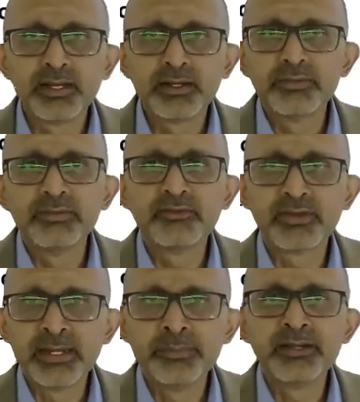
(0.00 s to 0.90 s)
which can
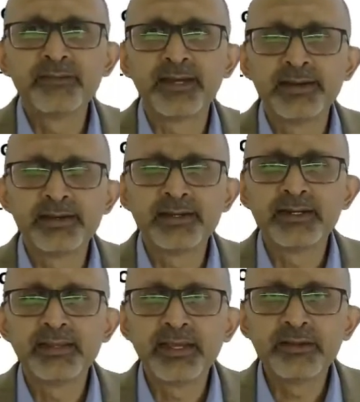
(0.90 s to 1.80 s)
be started at the
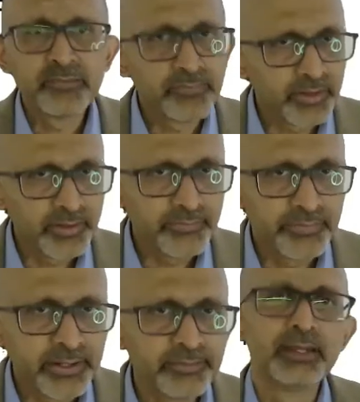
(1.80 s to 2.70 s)
age of 45.
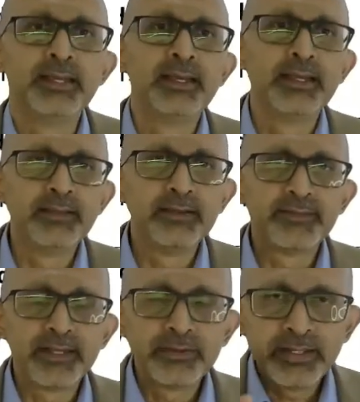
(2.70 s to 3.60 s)

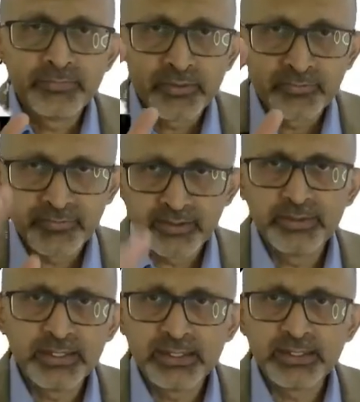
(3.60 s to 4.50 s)
For
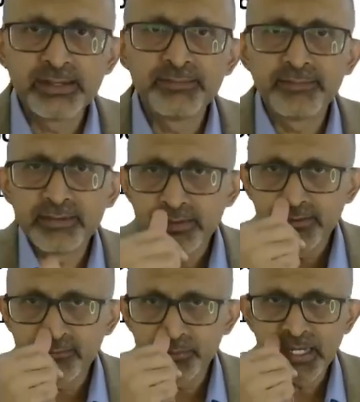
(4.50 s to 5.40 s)
cervical cancer, it is
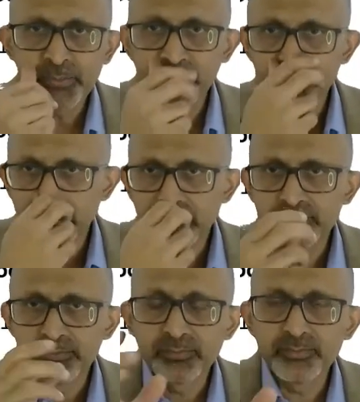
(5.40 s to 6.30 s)
pap smear
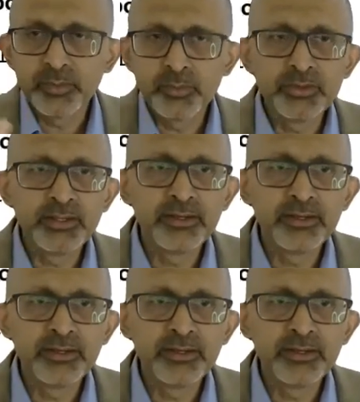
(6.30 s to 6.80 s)
above the age